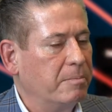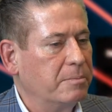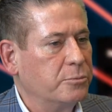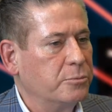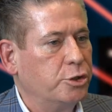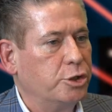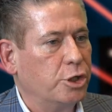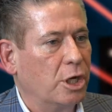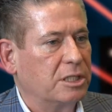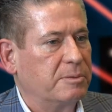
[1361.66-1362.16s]

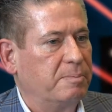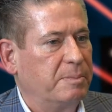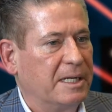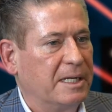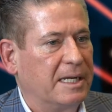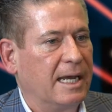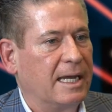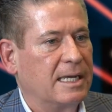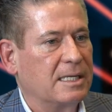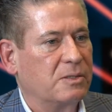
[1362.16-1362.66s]
just
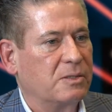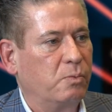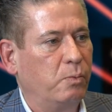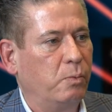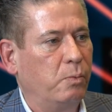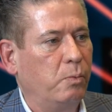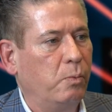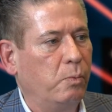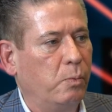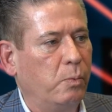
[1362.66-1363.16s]
because
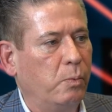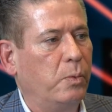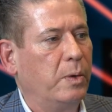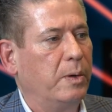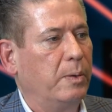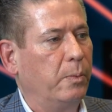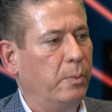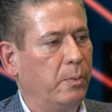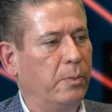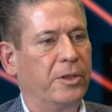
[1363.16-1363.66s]

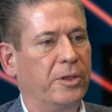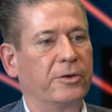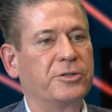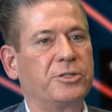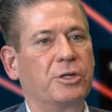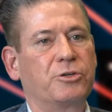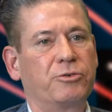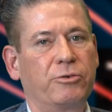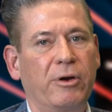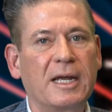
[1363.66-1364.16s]
there's
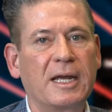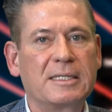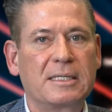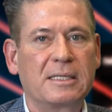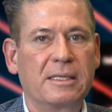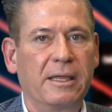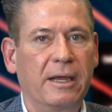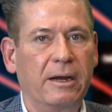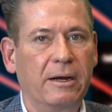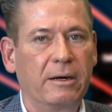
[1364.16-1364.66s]
a
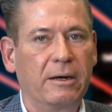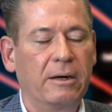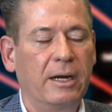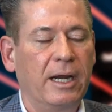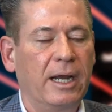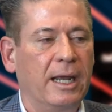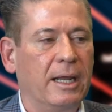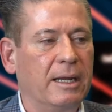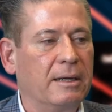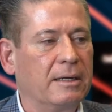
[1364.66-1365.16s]
trust there,
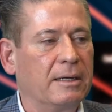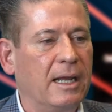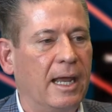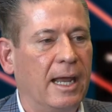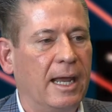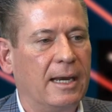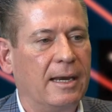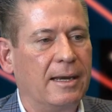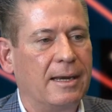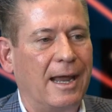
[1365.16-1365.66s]

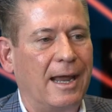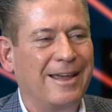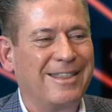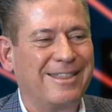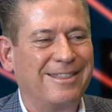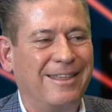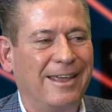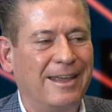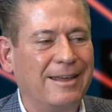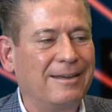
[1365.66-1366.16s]
and I
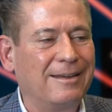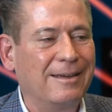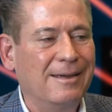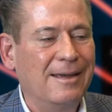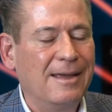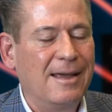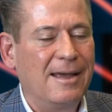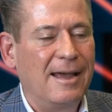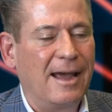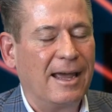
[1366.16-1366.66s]
think
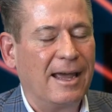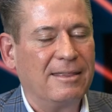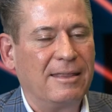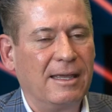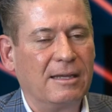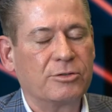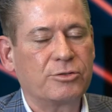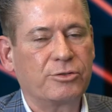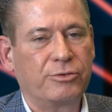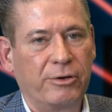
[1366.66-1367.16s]

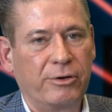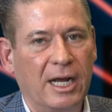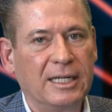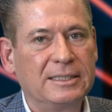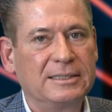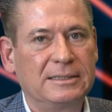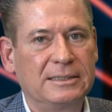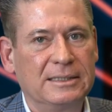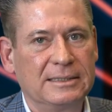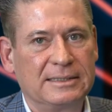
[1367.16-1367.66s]

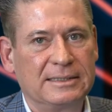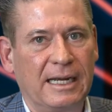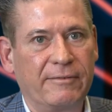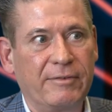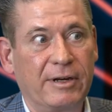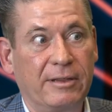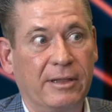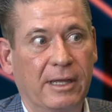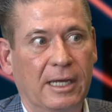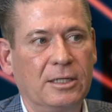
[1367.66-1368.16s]
trust is
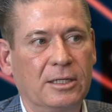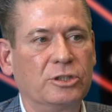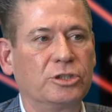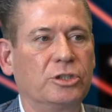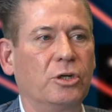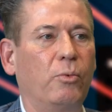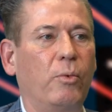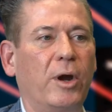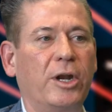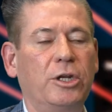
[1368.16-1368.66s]
everything.
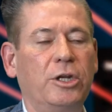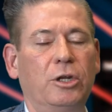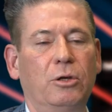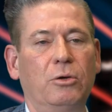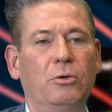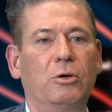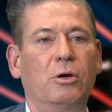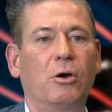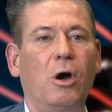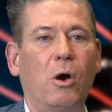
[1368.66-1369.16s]
So when
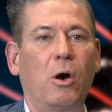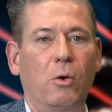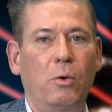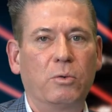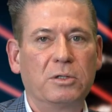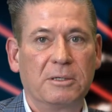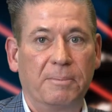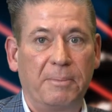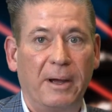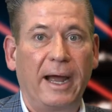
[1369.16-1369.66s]
you go
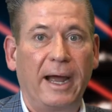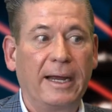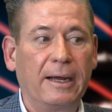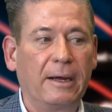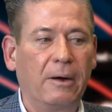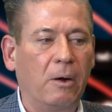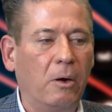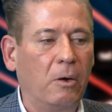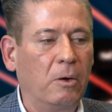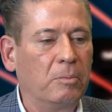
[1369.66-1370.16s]
to buy a
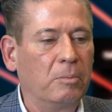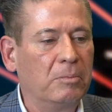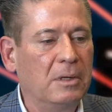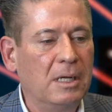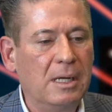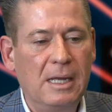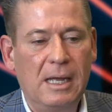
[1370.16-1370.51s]
home,